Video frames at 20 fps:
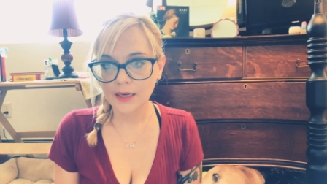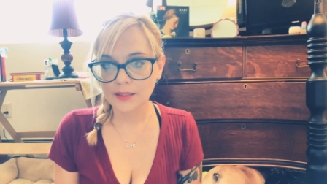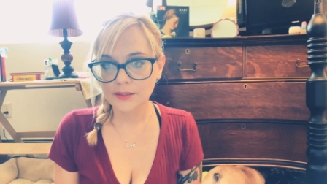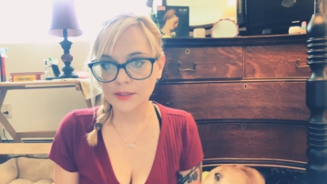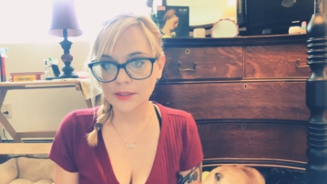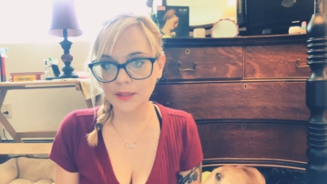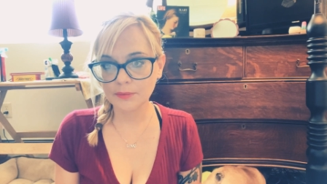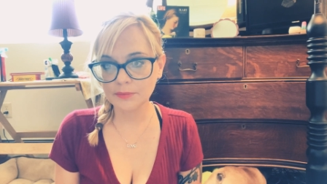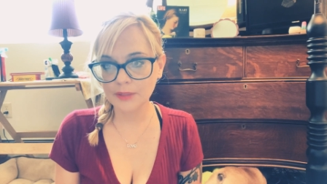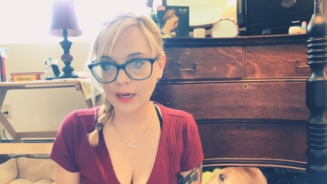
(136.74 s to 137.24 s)

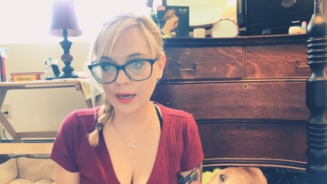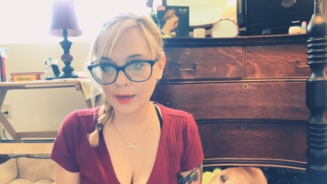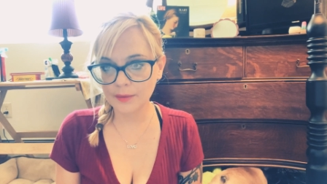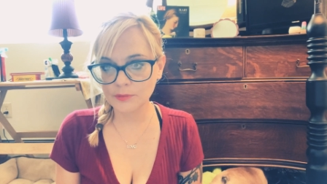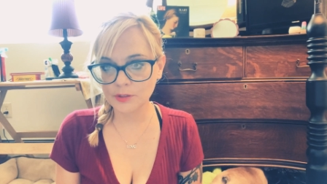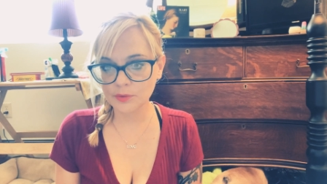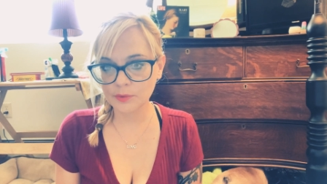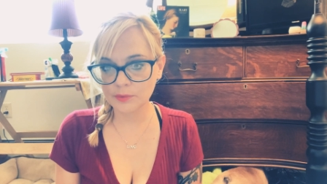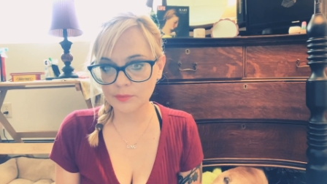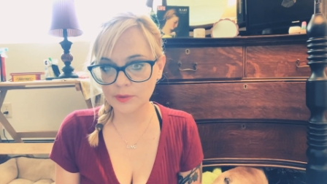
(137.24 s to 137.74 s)

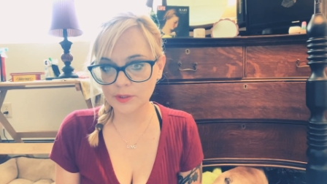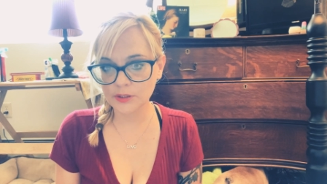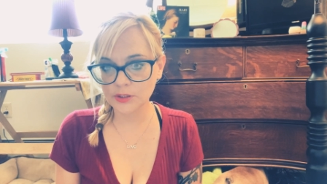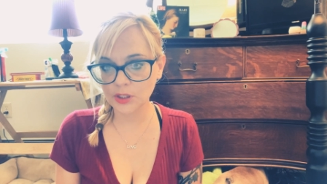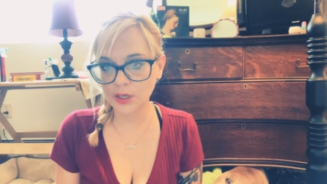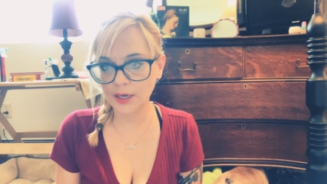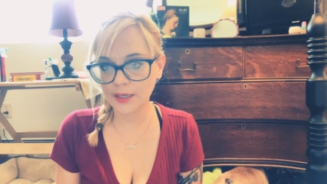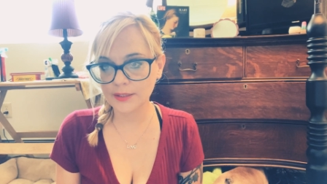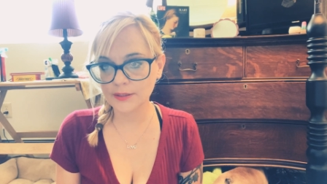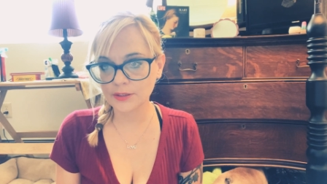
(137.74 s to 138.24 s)
Sometimes when we're
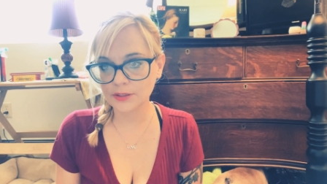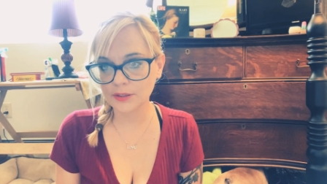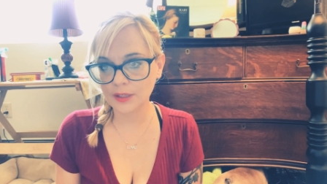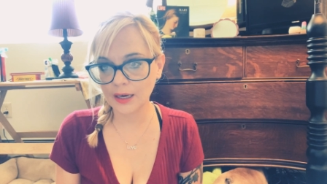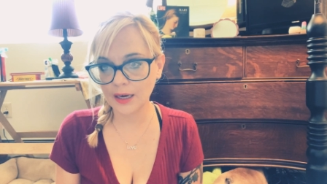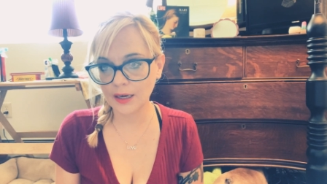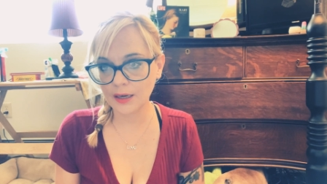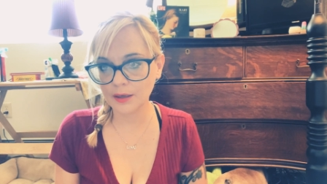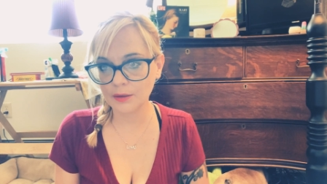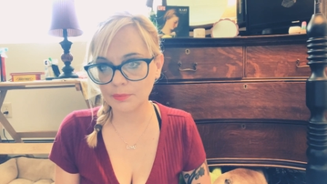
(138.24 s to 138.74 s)
trying to
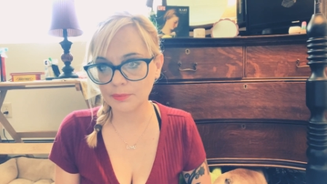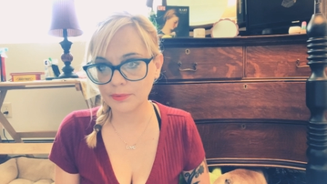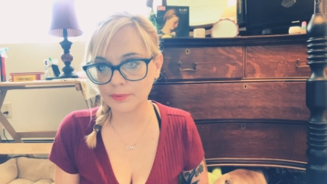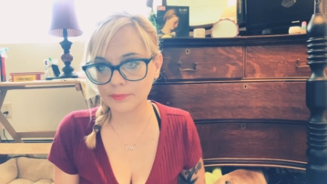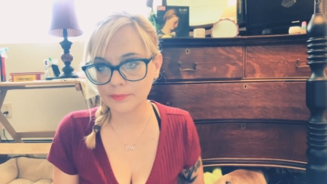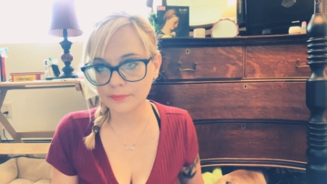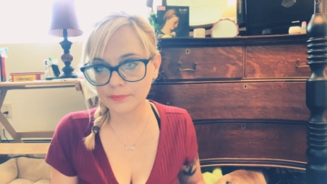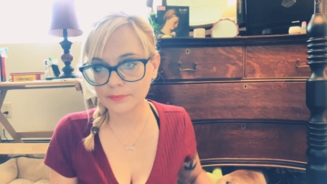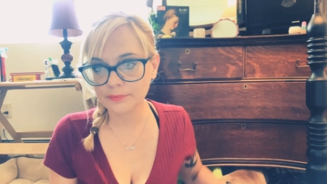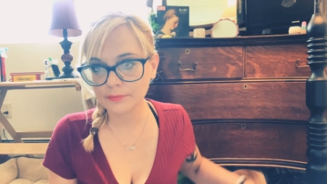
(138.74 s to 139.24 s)
help,
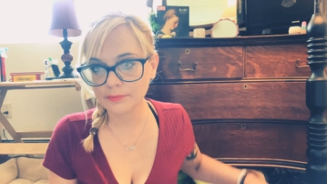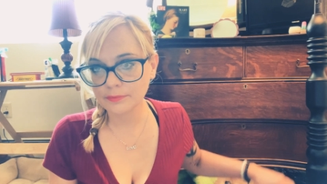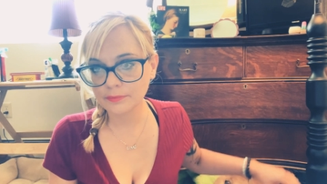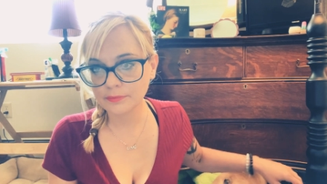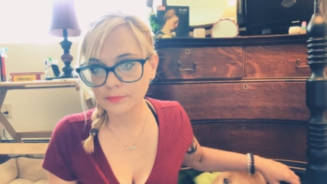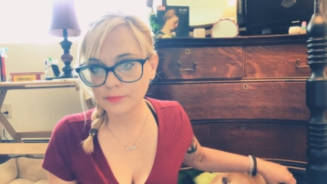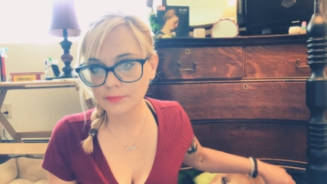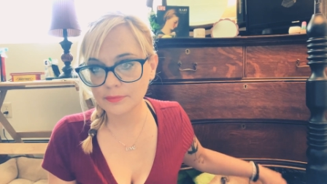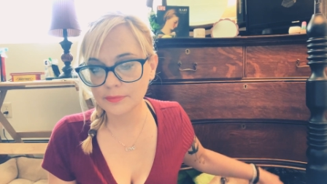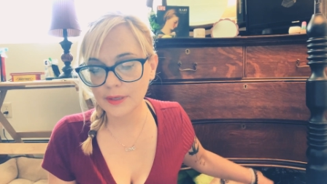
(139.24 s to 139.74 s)

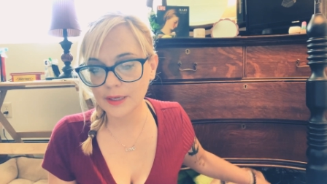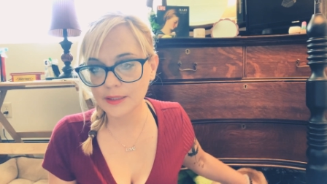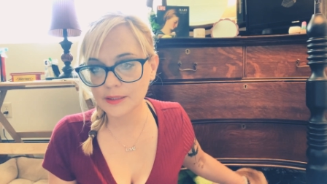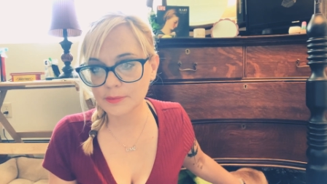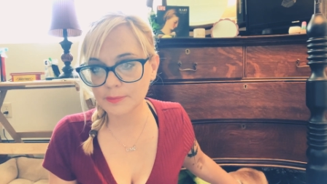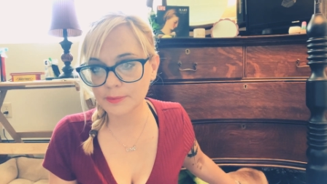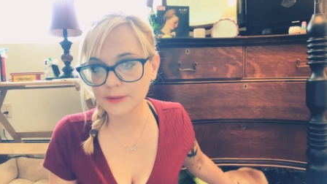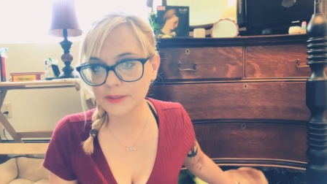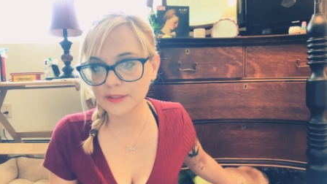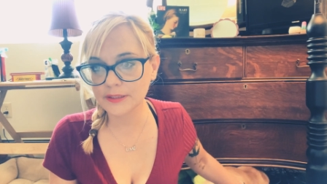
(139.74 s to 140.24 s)

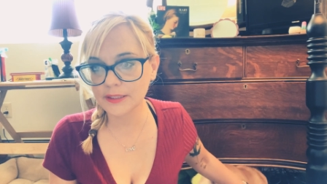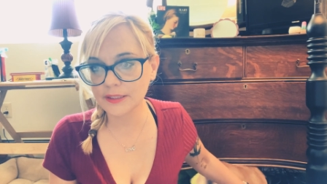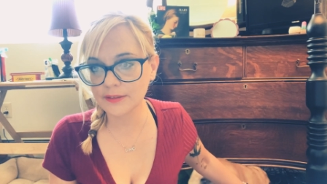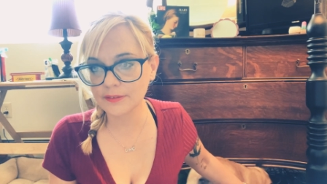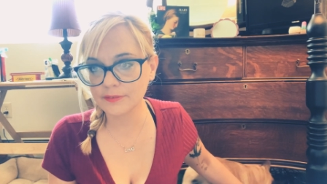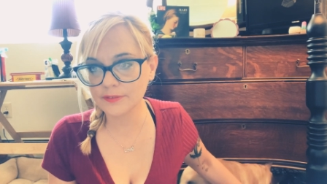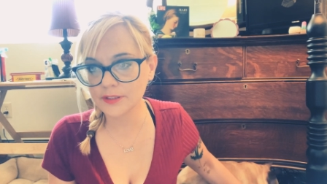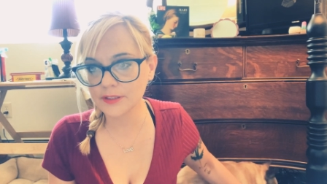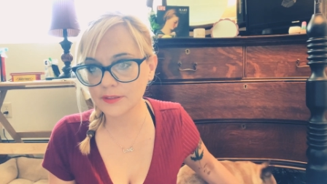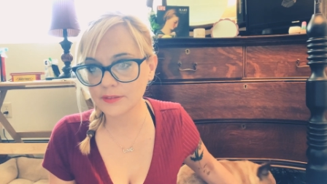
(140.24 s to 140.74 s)
it's
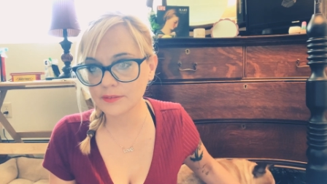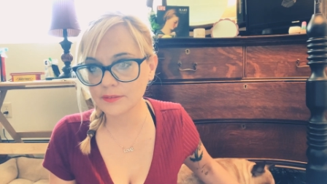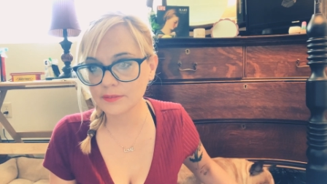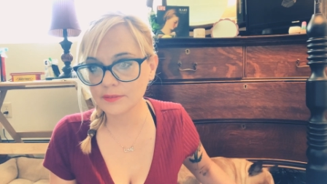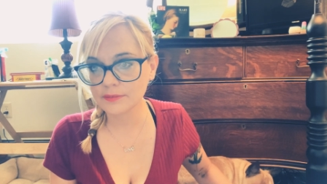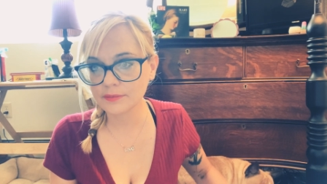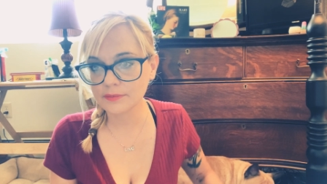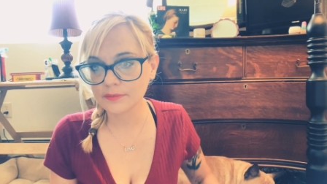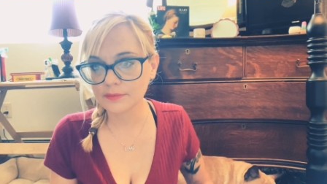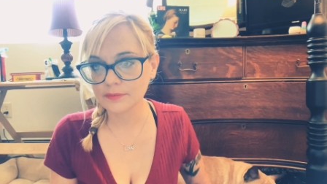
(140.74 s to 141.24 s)
perceived
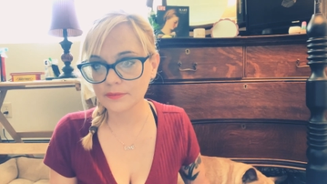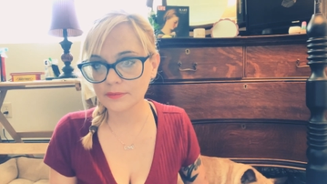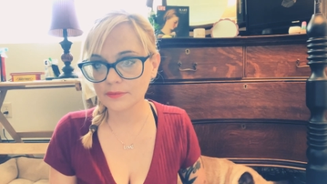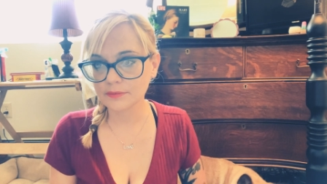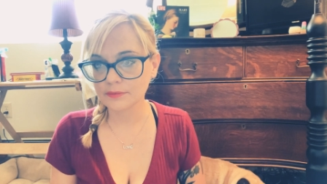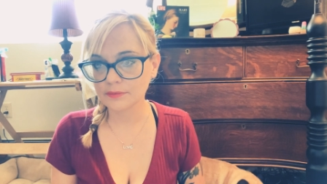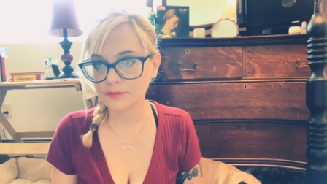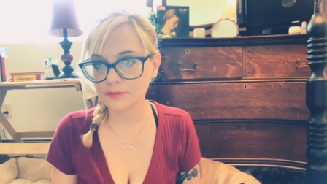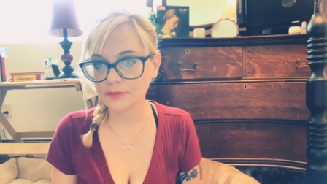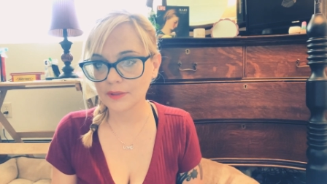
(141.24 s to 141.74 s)

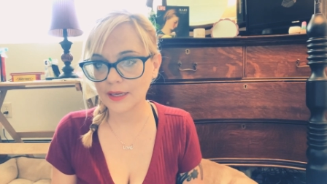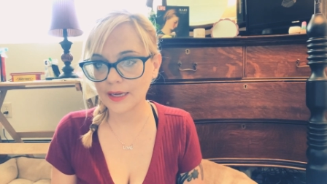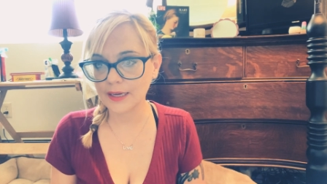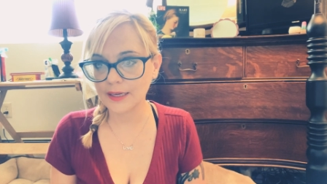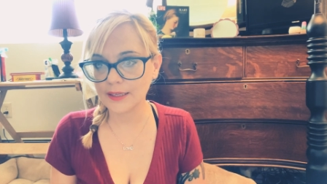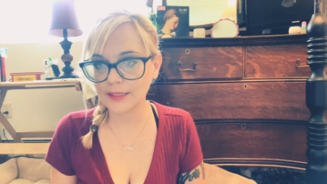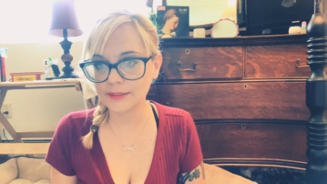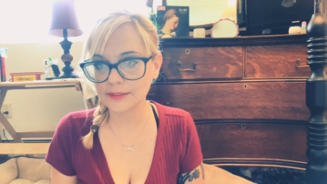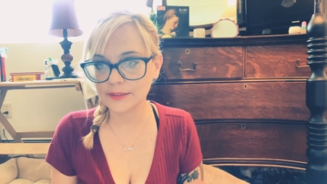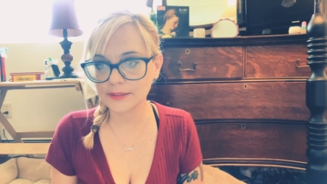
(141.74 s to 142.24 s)

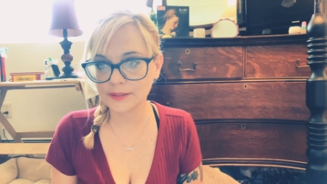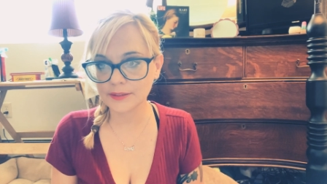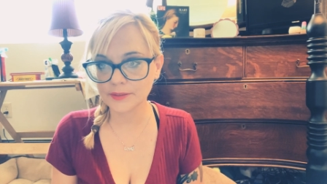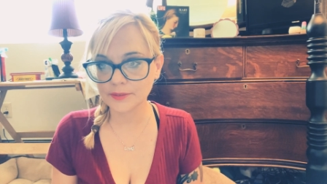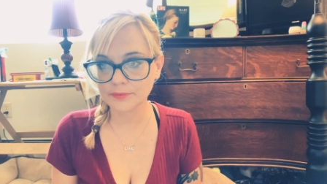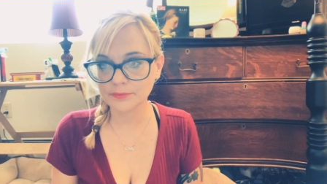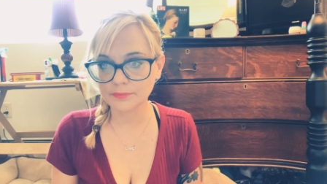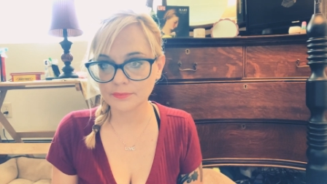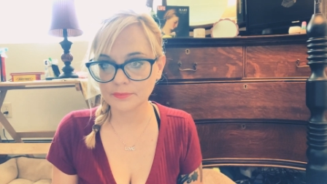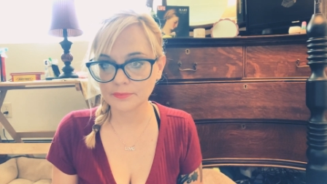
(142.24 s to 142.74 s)
as
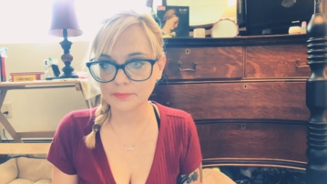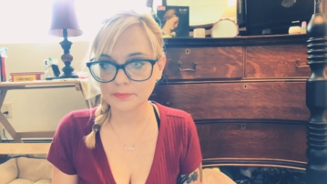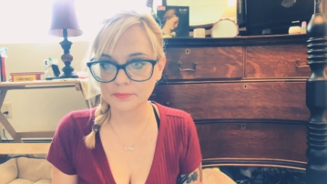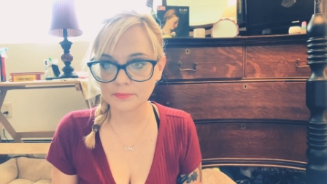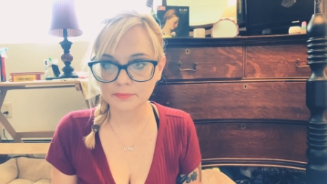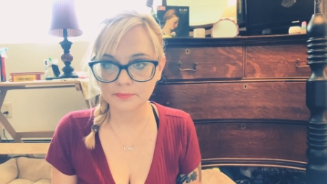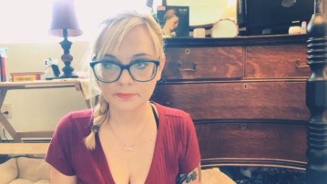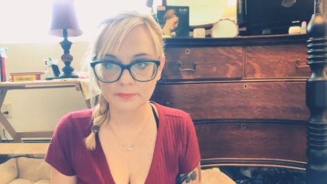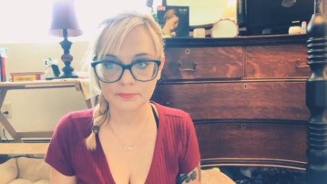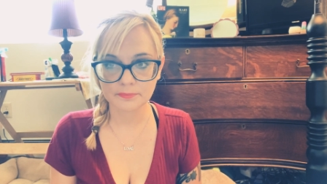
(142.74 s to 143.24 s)

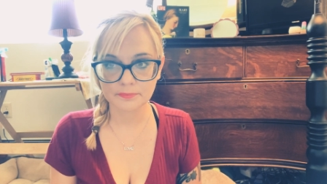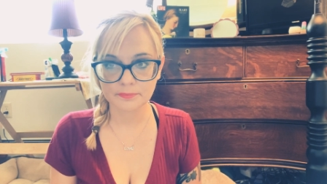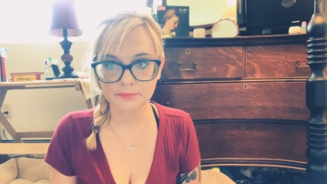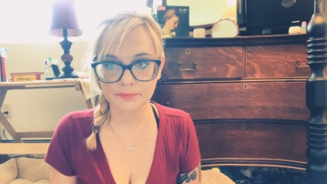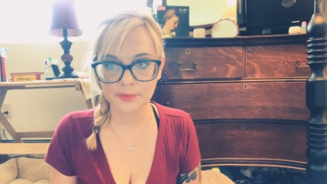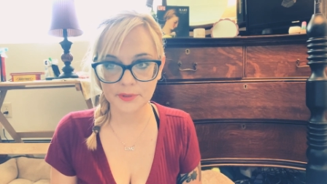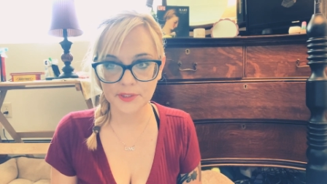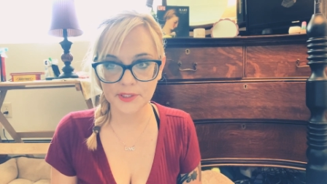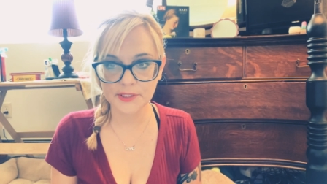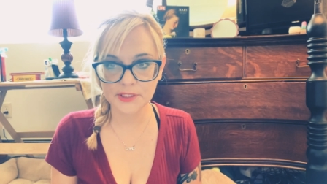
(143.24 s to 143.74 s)

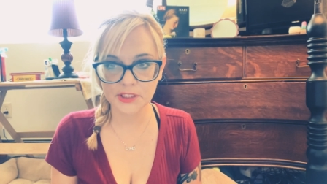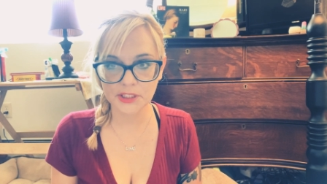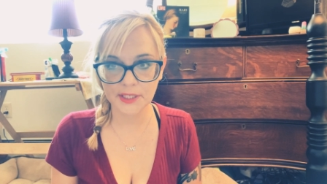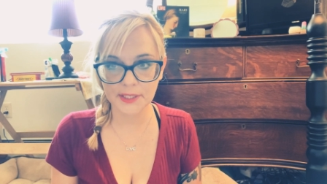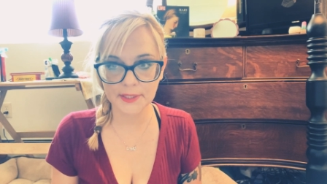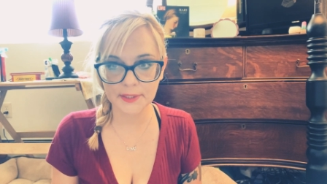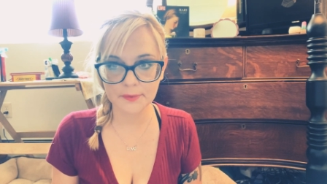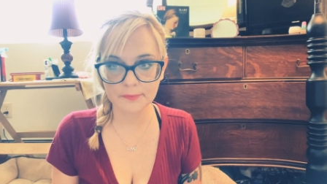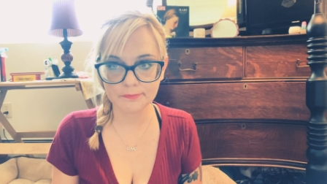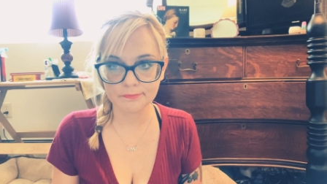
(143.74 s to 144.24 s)

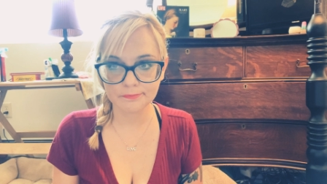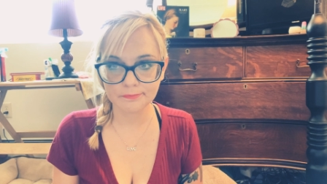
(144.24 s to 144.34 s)
preaching,